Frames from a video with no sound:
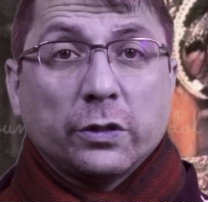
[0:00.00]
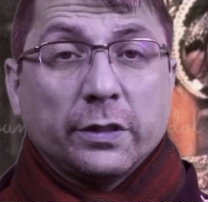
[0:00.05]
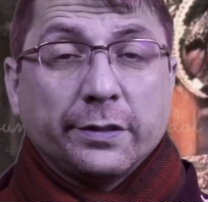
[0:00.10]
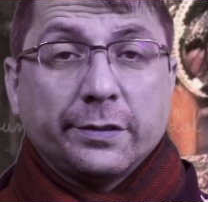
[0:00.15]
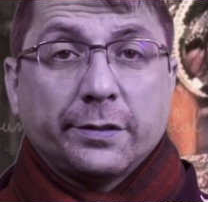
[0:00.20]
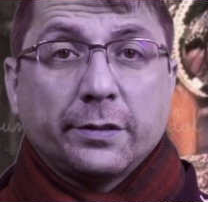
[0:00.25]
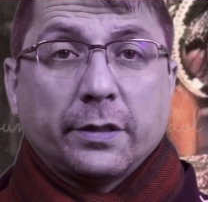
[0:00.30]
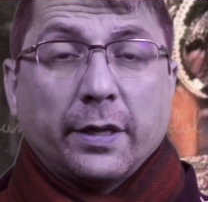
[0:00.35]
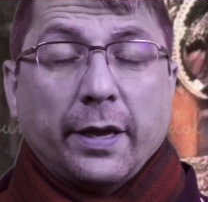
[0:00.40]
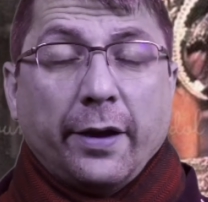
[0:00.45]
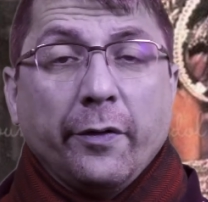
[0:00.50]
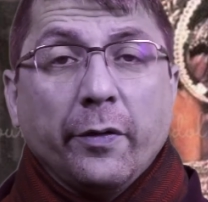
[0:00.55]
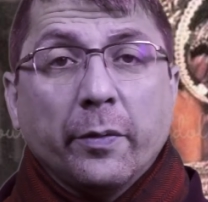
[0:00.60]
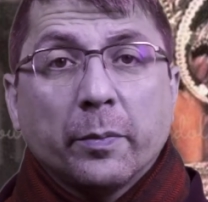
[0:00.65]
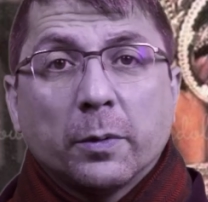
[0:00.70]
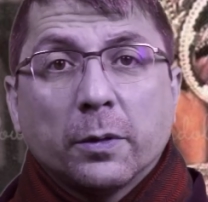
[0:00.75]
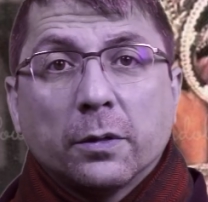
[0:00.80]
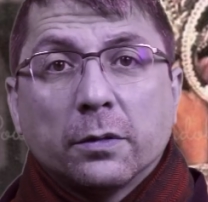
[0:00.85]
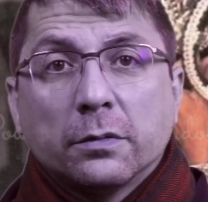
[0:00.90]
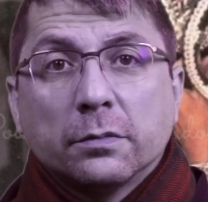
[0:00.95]
is
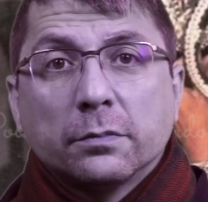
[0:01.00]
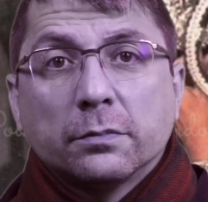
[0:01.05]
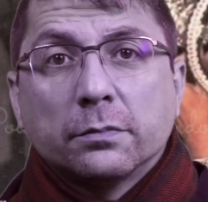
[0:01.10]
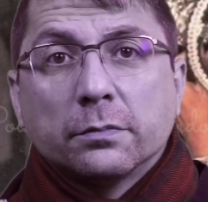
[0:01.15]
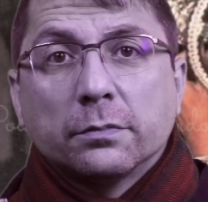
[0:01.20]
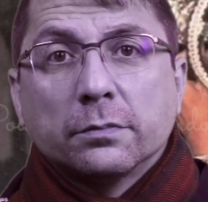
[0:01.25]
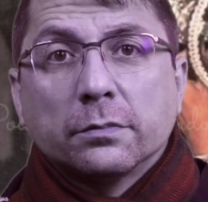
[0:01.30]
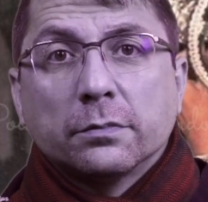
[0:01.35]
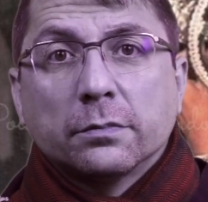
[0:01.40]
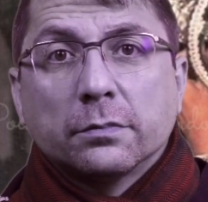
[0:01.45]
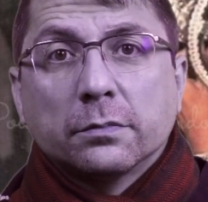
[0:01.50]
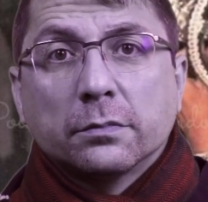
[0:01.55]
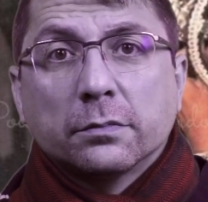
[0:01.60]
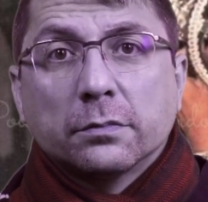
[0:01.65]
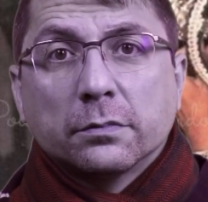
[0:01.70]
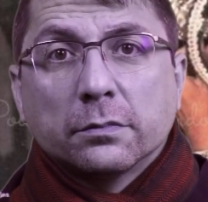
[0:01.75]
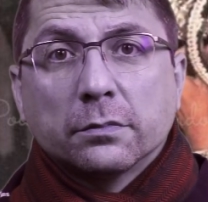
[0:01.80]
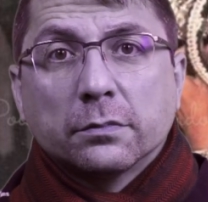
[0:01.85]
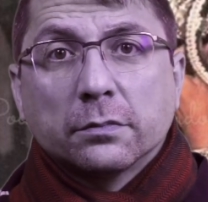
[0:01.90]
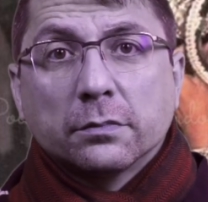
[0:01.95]
terrible.
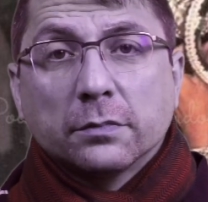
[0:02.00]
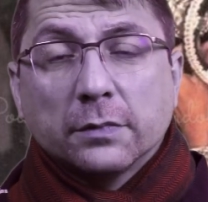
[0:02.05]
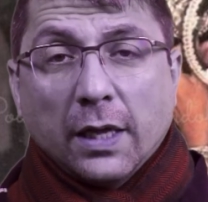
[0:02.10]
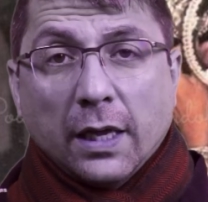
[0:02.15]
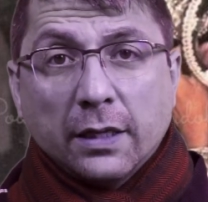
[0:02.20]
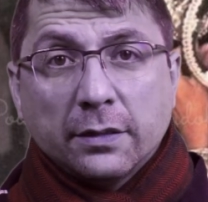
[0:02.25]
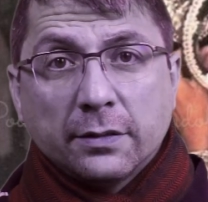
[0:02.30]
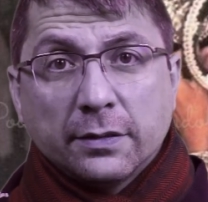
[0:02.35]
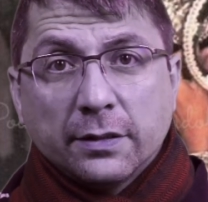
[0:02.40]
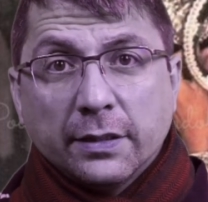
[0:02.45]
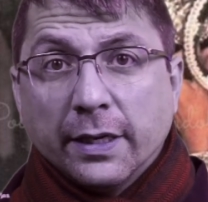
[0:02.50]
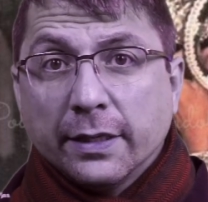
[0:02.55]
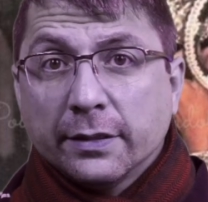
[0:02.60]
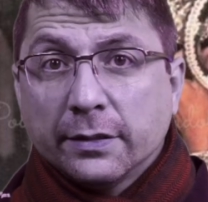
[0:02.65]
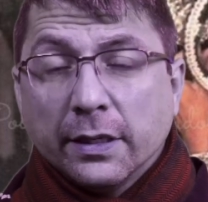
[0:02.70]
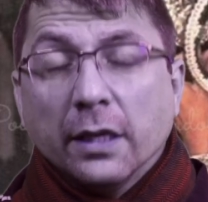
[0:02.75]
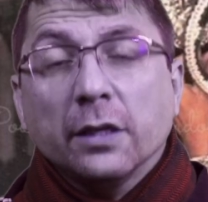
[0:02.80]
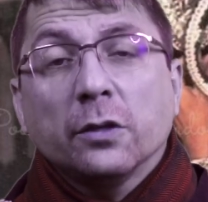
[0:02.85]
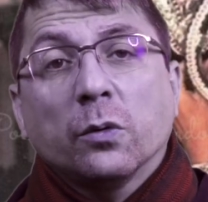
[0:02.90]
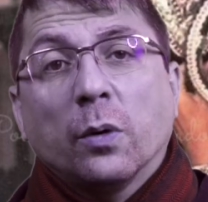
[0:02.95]
That's the
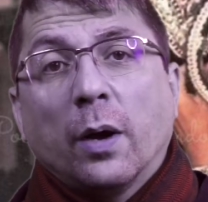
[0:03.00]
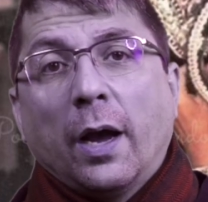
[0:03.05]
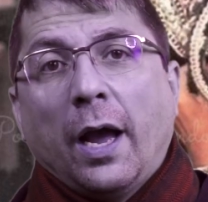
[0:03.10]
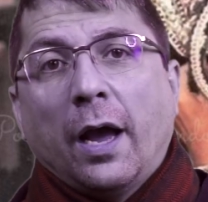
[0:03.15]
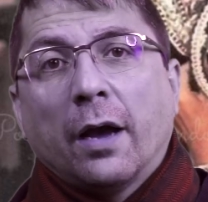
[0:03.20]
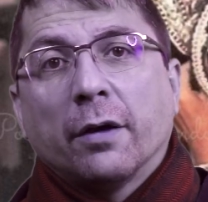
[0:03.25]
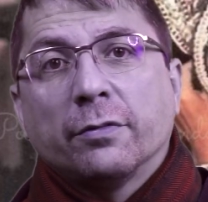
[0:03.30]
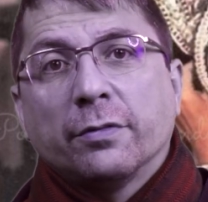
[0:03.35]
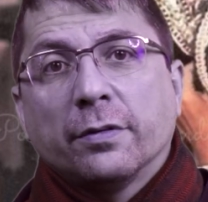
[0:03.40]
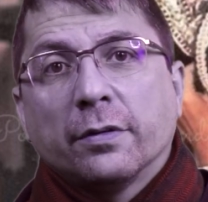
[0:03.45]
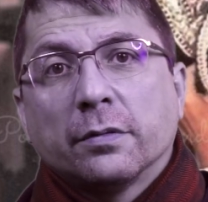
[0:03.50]
idea you have.